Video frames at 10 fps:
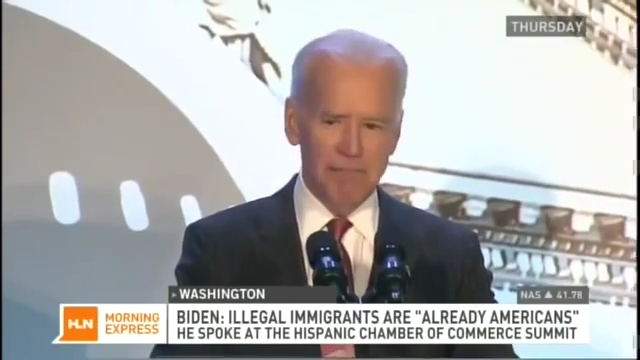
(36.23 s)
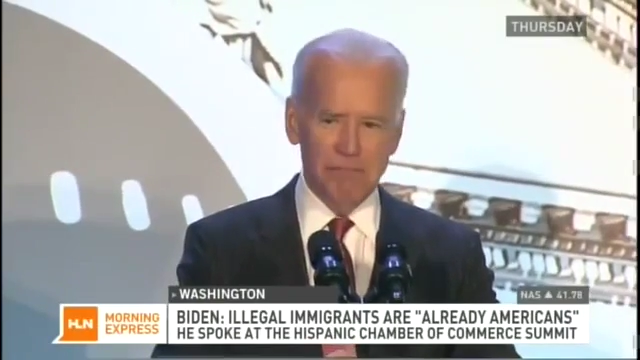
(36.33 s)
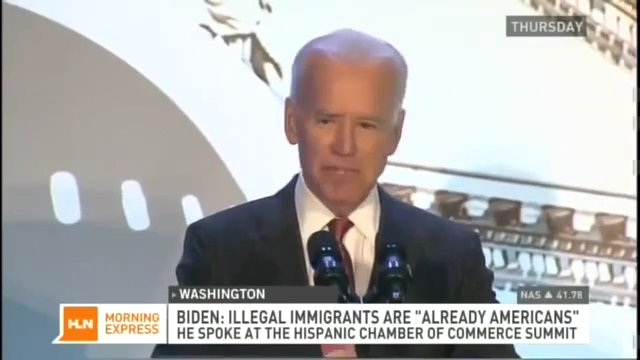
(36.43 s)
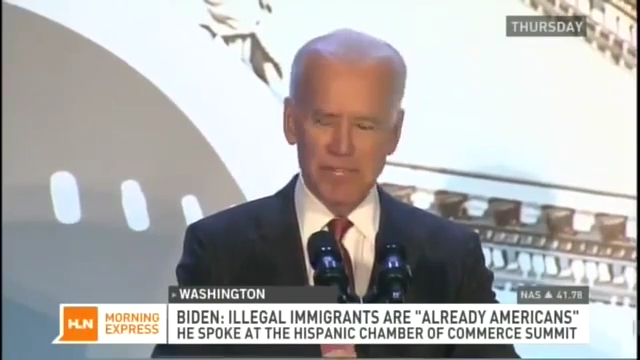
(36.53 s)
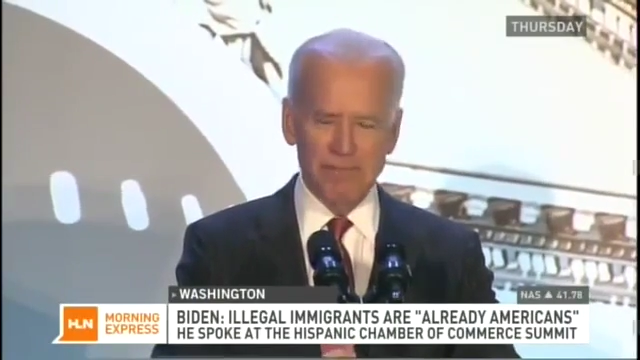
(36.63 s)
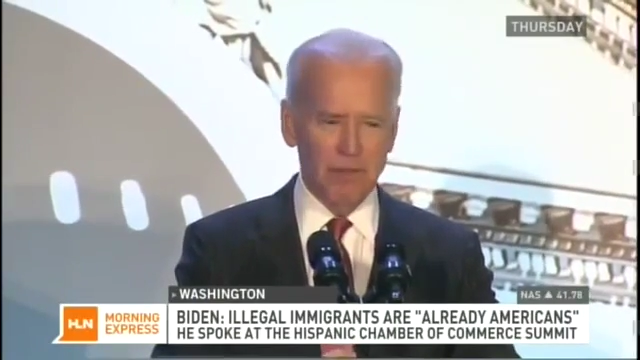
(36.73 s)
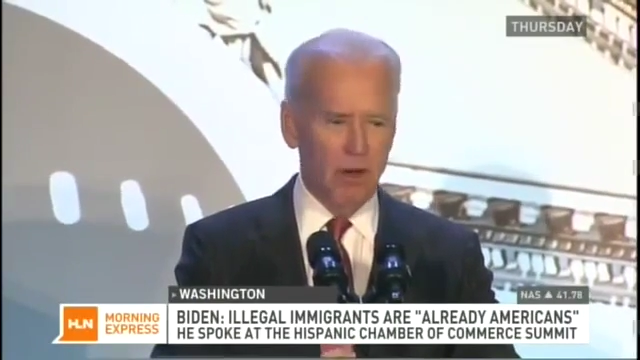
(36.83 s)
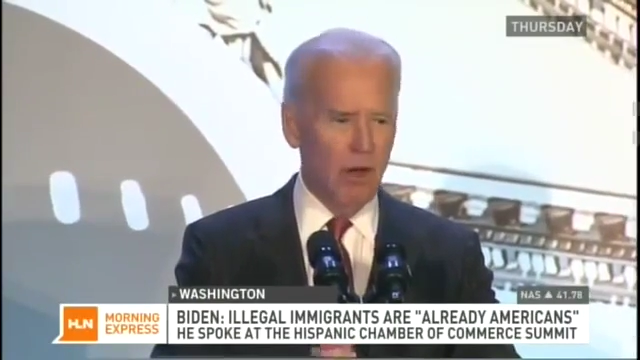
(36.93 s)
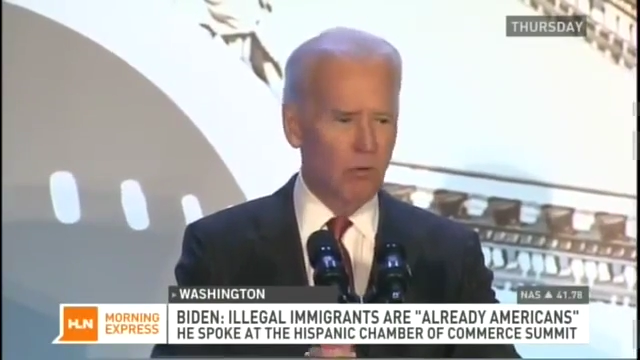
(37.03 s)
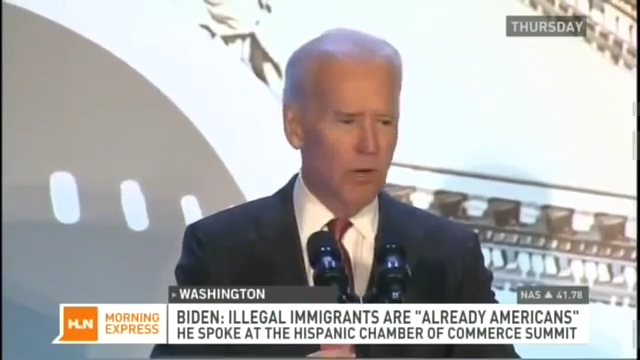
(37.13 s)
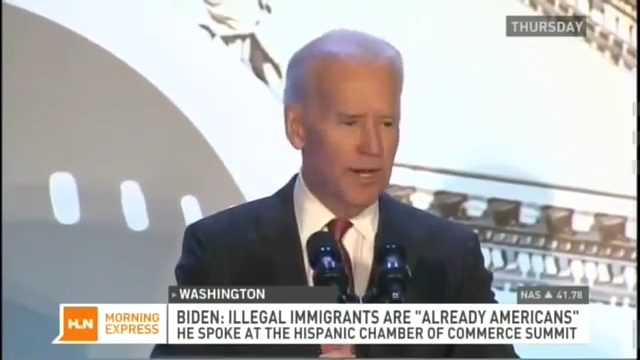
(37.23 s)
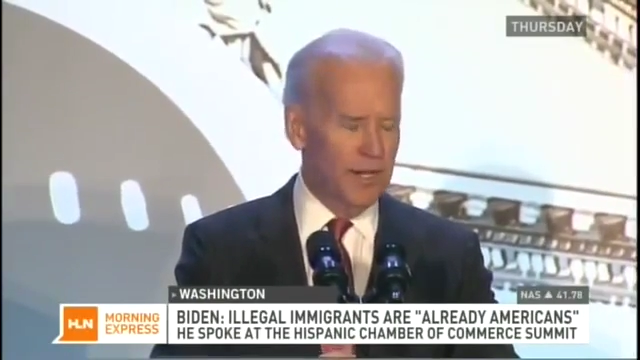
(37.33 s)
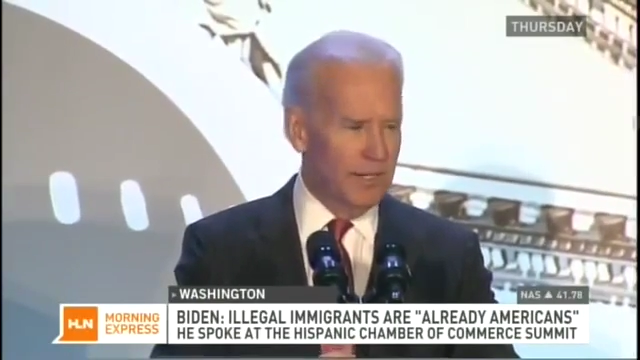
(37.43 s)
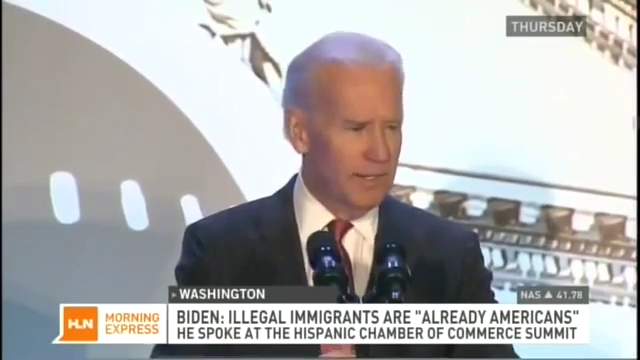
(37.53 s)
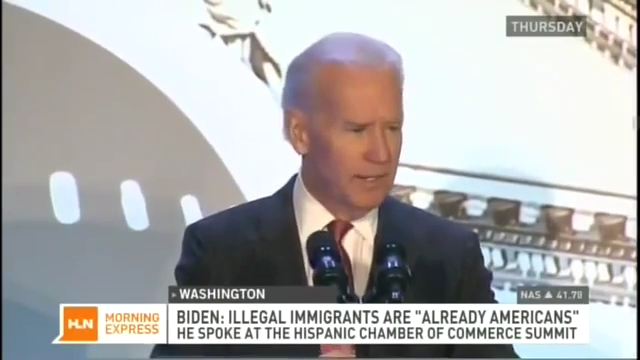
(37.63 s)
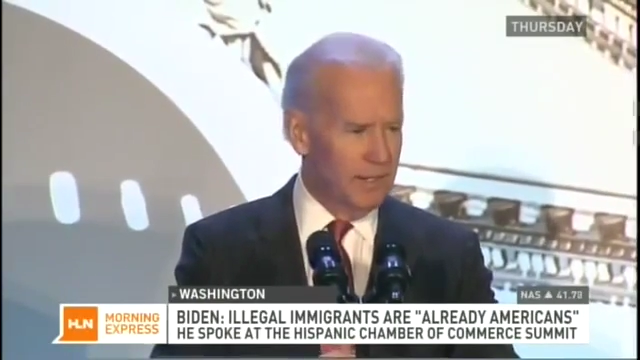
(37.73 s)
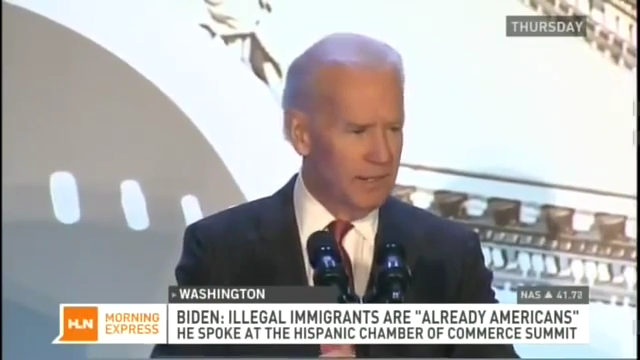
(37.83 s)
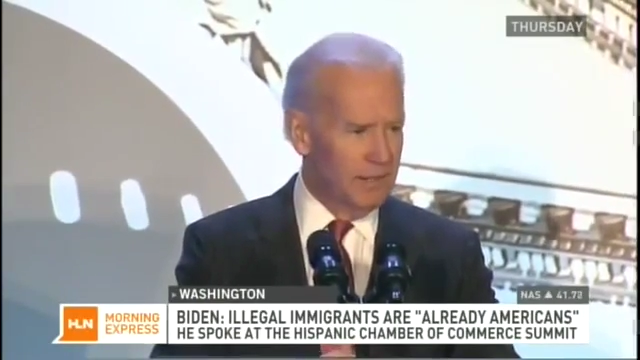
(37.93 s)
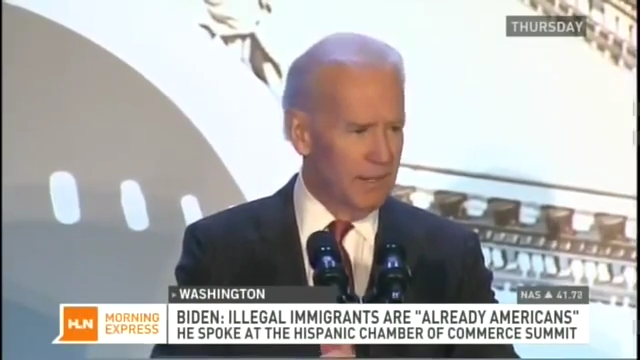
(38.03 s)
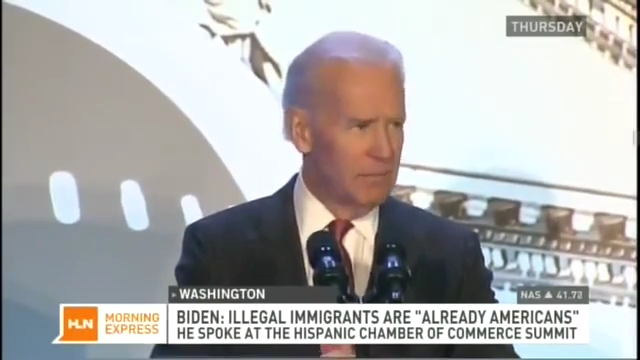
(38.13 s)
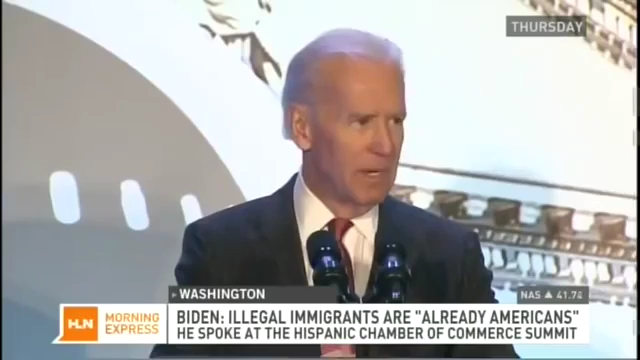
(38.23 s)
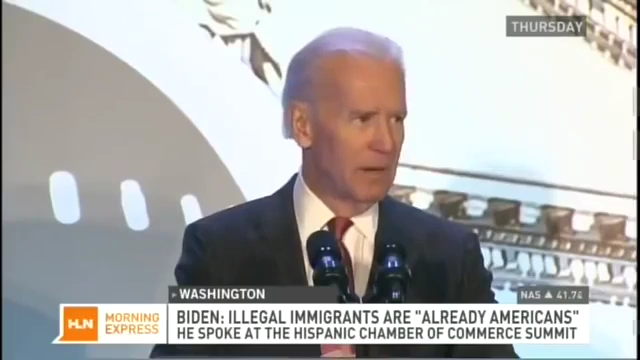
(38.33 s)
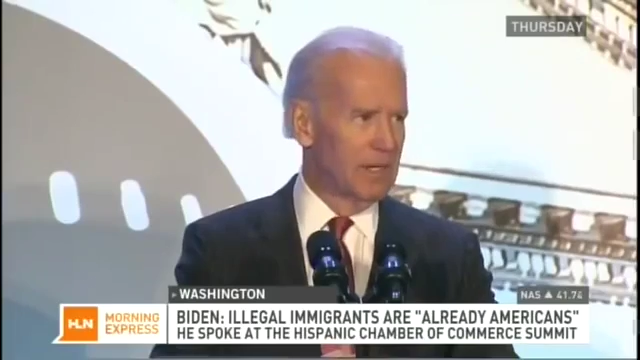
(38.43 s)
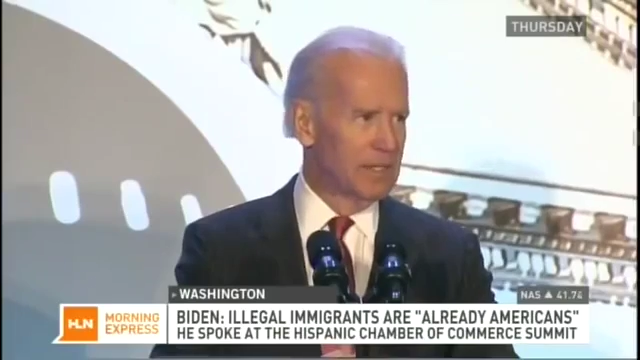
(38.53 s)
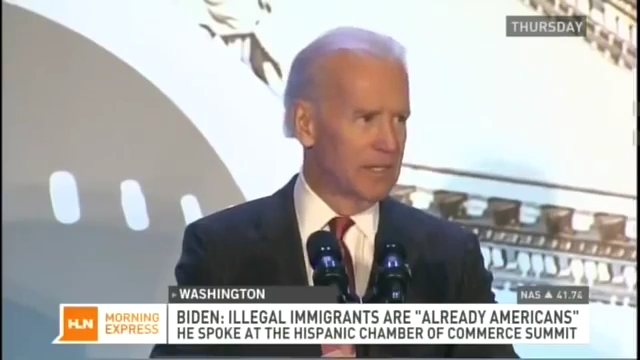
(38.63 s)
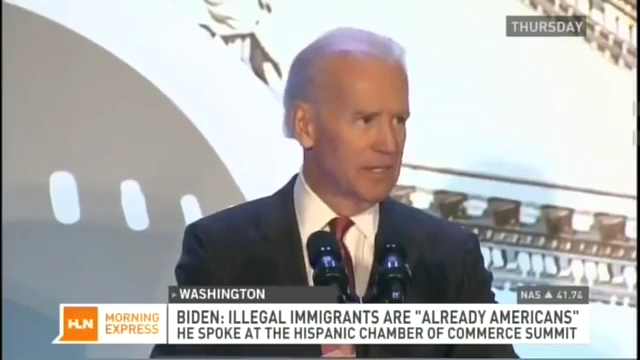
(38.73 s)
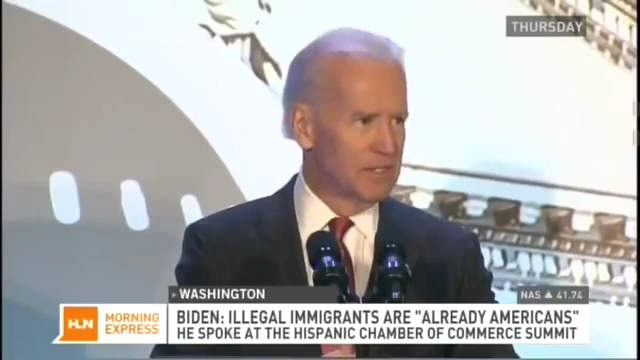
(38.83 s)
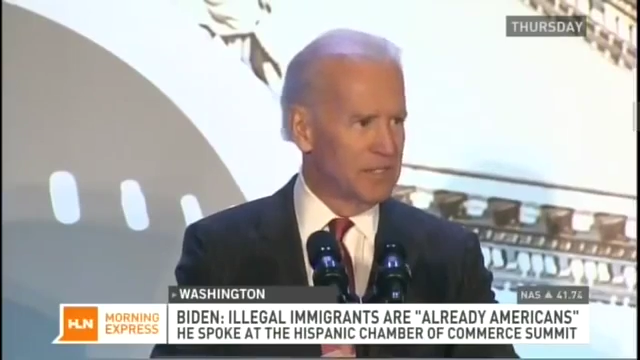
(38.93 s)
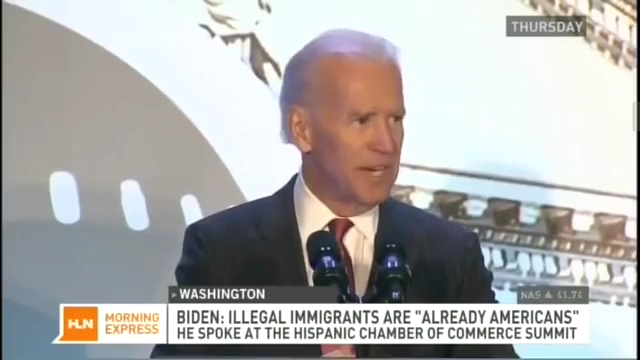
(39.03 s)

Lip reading: I believe they're already American citizens.